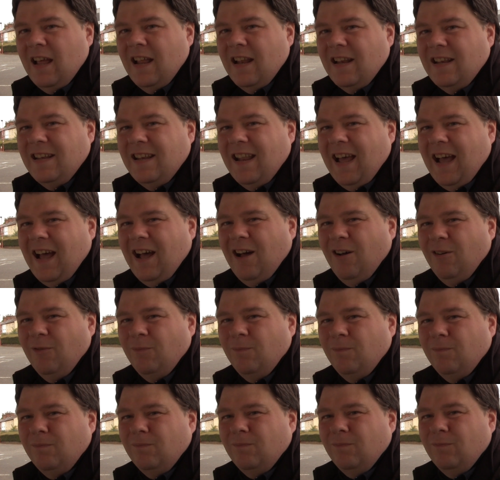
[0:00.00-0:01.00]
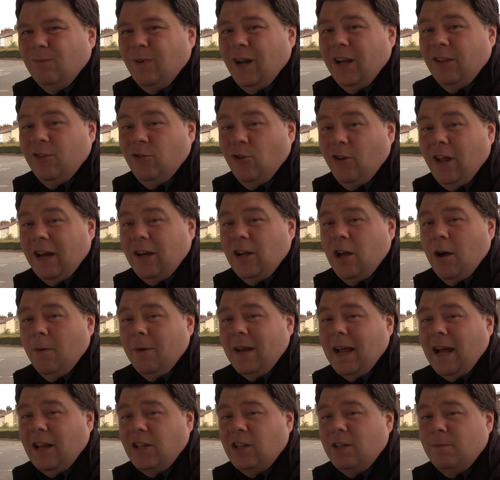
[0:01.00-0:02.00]
Now, when I saw that
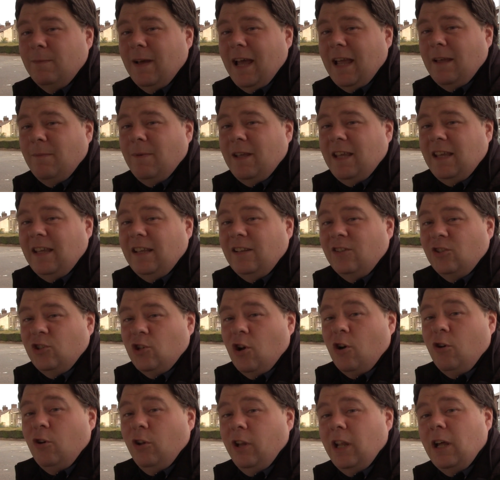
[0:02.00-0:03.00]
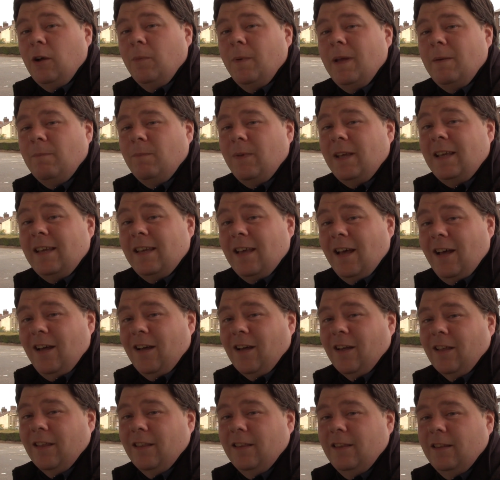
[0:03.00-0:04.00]
comment, it actually made me chuckle a little bit
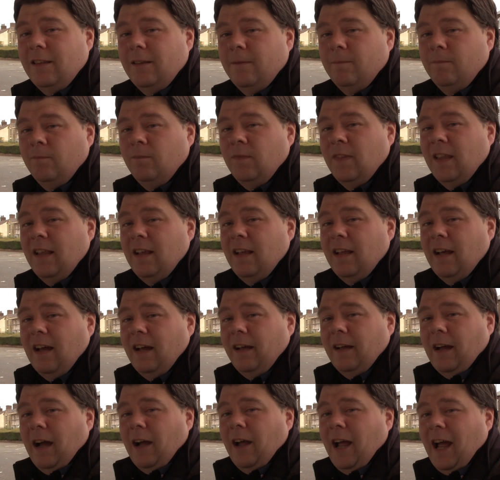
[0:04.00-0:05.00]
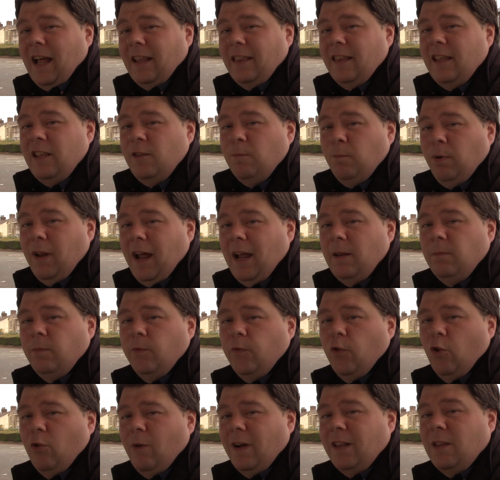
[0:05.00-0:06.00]
because I had this planned
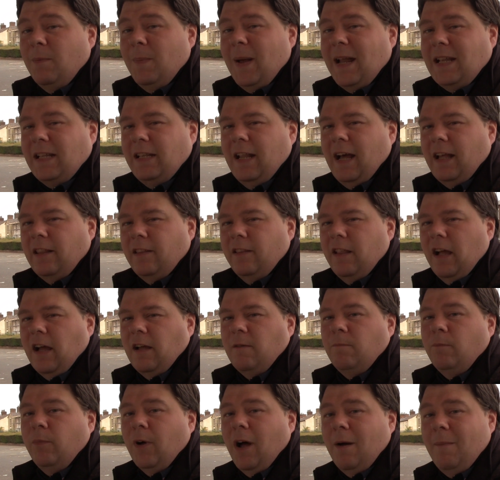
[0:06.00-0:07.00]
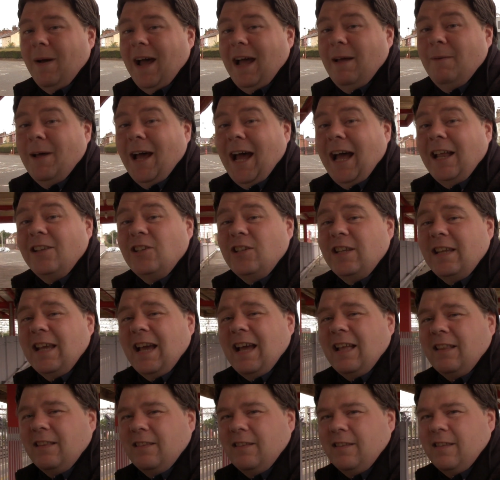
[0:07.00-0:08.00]
before I went to bed last night, but I'm actually
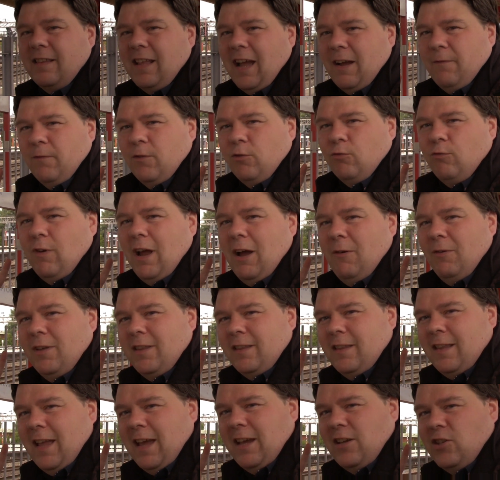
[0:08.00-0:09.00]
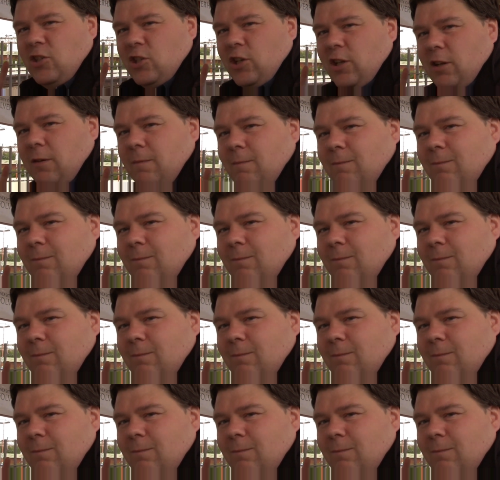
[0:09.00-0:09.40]
at Stafford Railway Station,